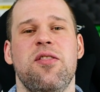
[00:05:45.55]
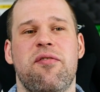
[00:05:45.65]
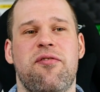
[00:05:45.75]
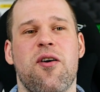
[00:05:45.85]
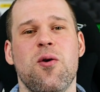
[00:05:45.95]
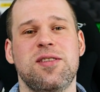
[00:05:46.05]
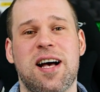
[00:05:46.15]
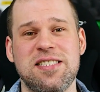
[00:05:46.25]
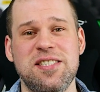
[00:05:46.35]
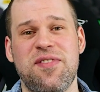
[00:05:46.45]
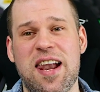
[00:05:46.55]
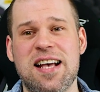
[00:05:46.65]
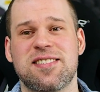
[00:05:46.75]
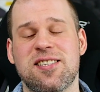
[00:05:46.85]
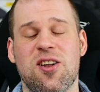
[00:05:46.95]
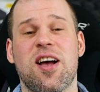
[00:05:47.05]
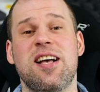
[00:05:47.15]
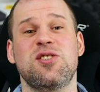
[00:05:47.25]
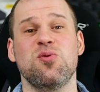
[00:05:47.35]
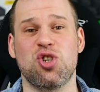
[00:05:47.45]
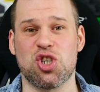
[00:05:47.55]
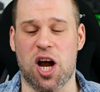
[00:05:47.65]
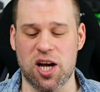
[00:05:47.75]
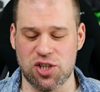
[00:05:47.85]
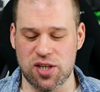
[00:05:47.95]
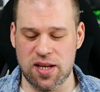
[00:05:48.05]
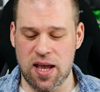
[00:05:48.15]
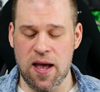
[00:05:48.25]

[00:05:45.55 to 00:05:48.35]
the phone doesn't even last as long as you charge it,